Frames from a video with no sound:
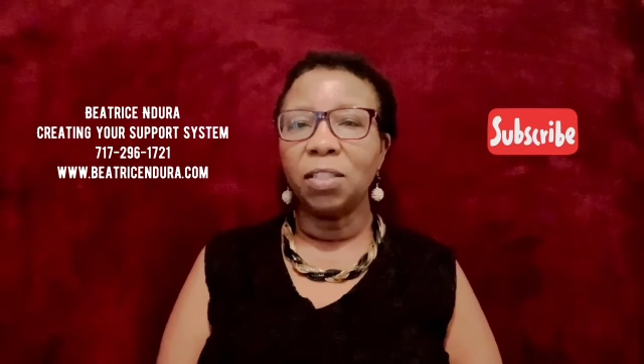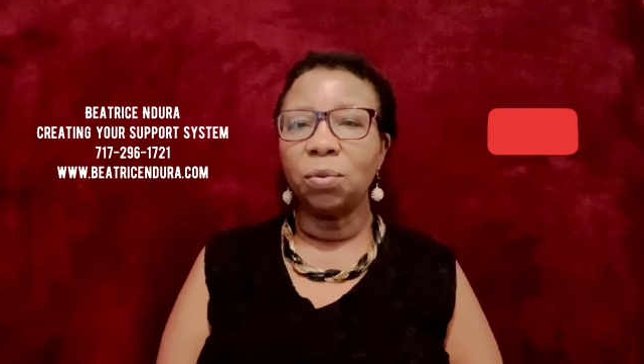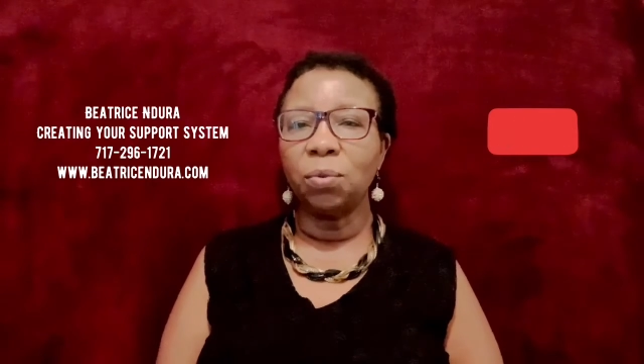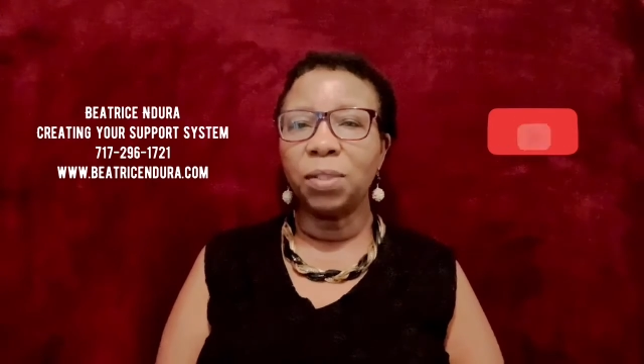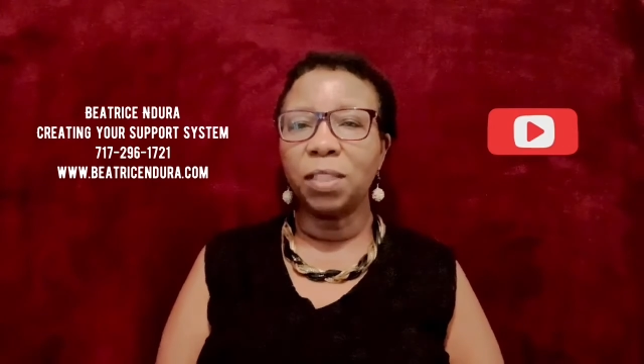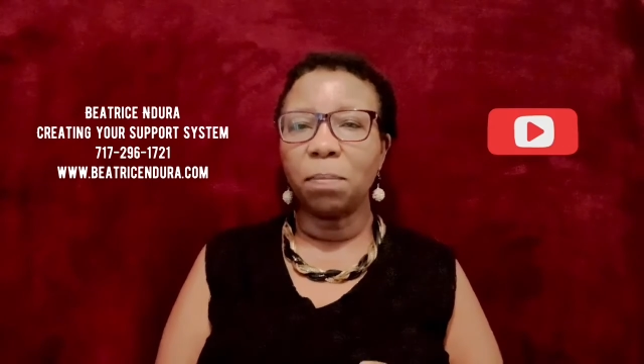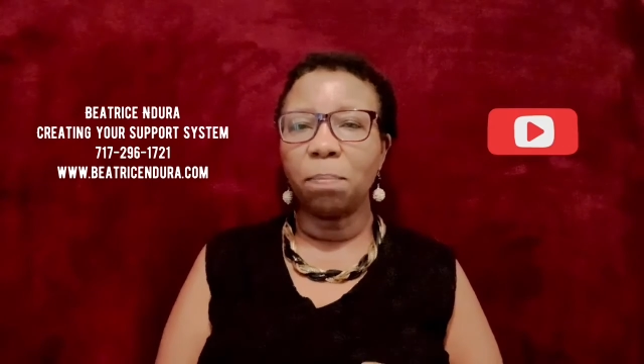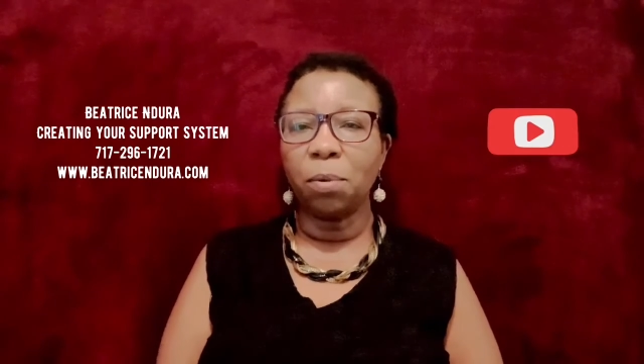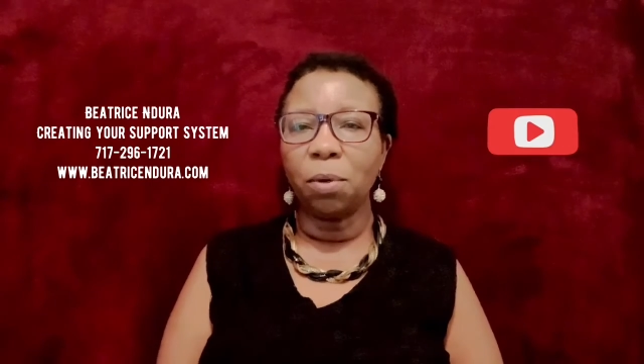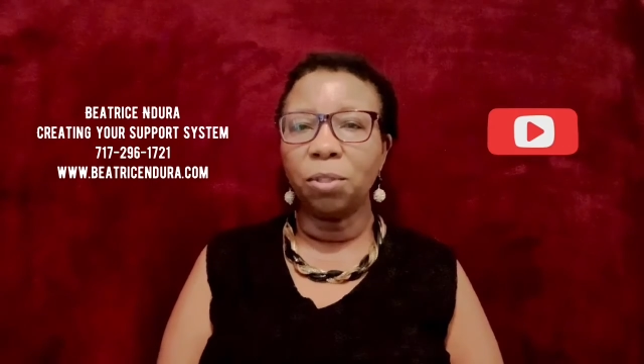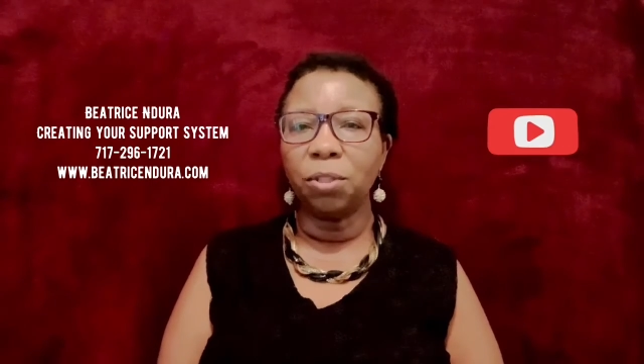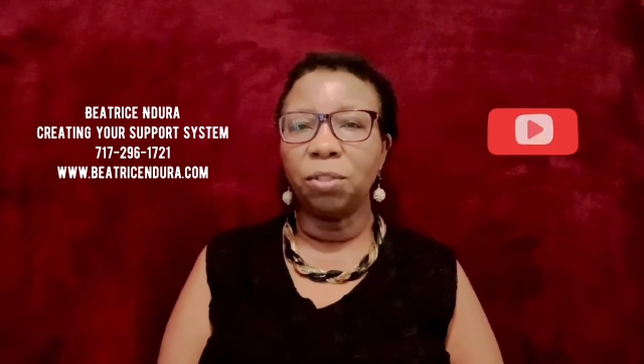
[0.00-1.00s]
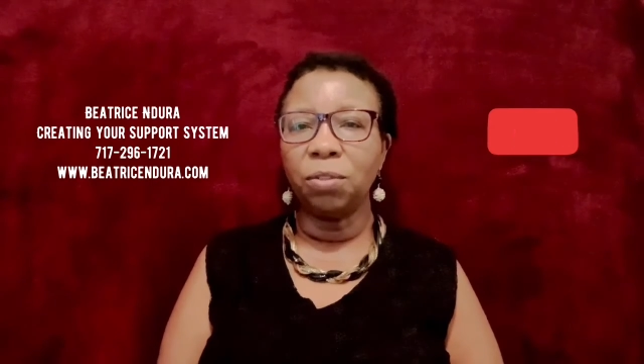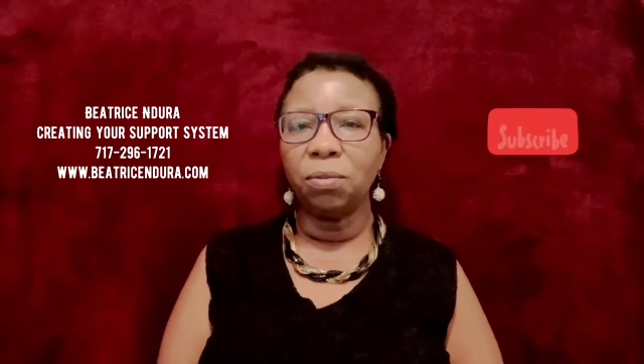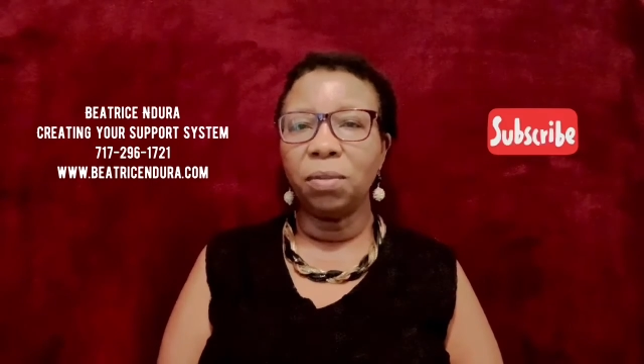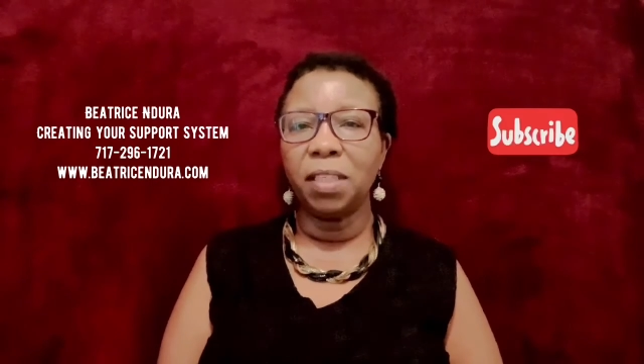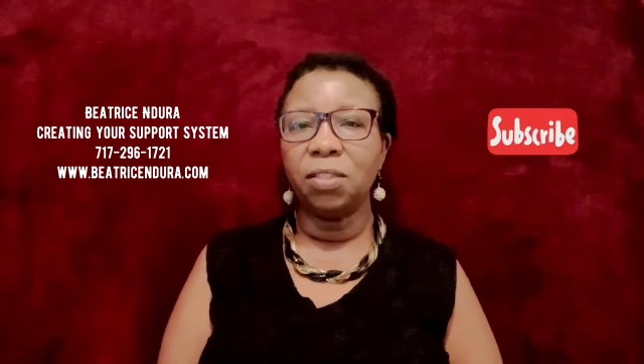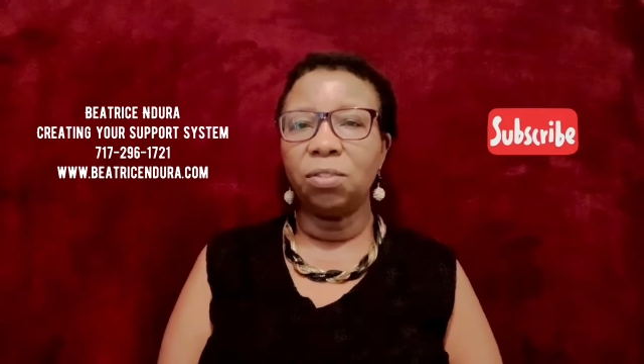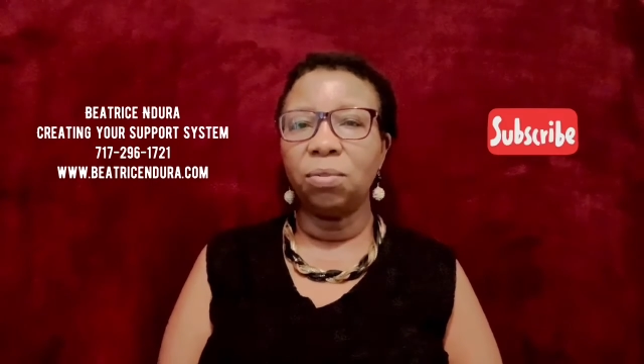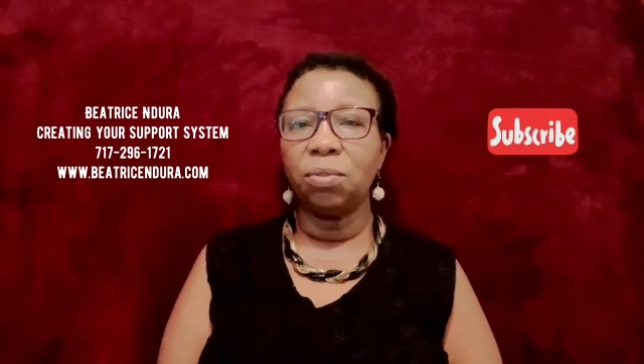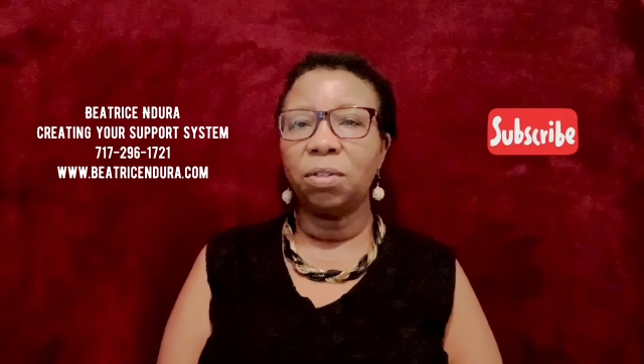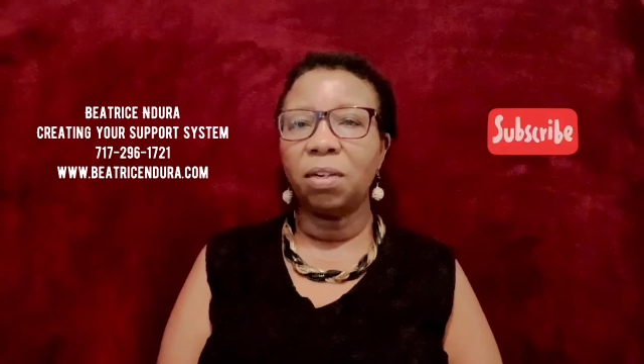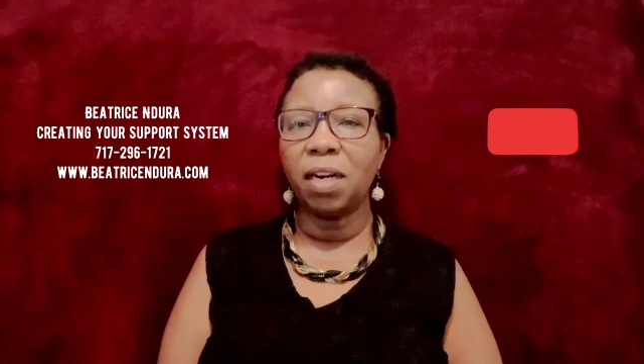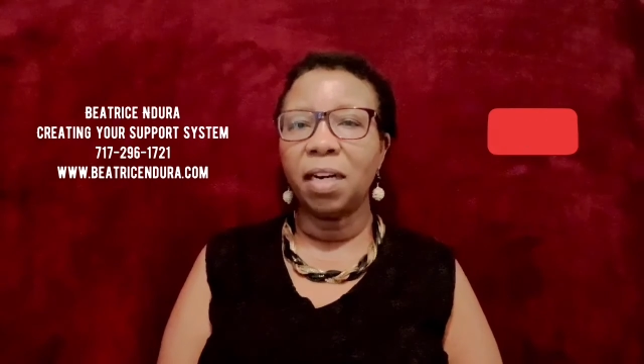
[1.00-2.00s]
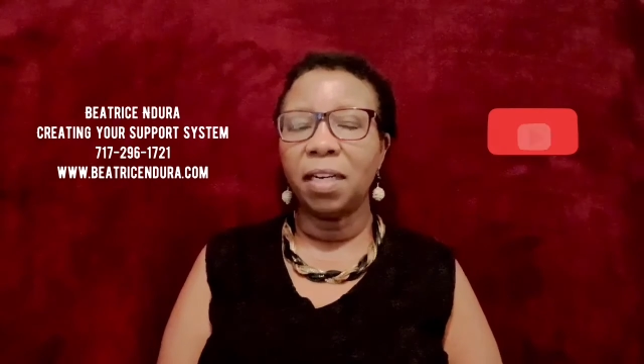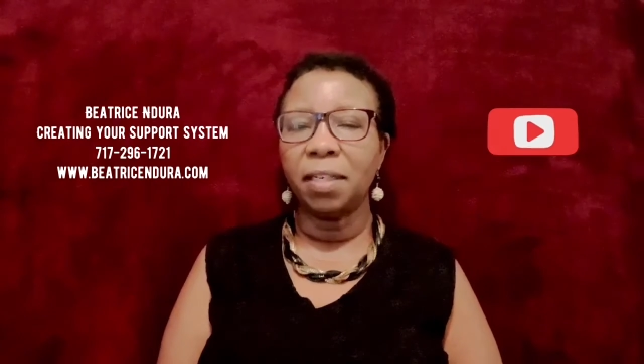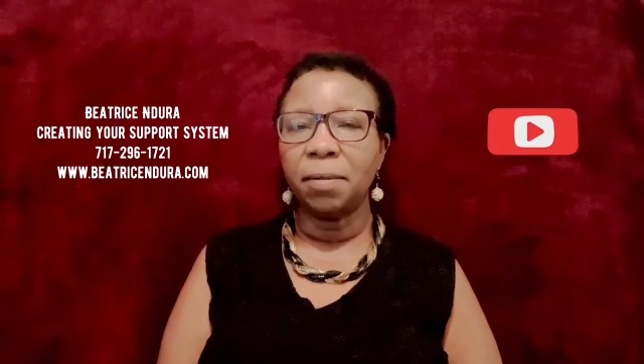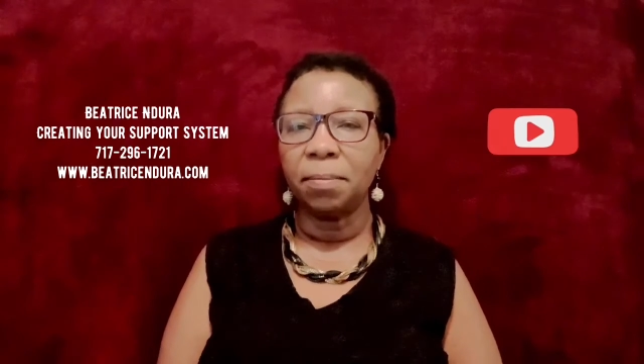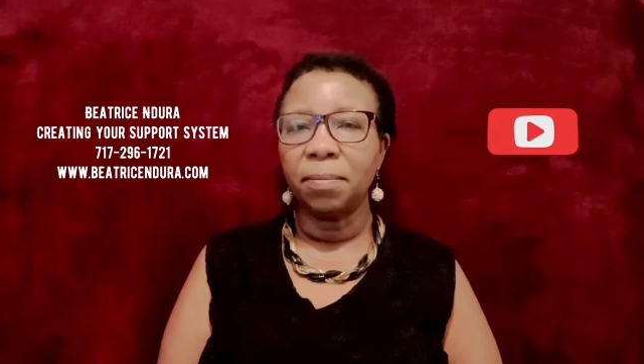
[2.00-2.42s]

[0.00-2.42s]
to support you as you cry,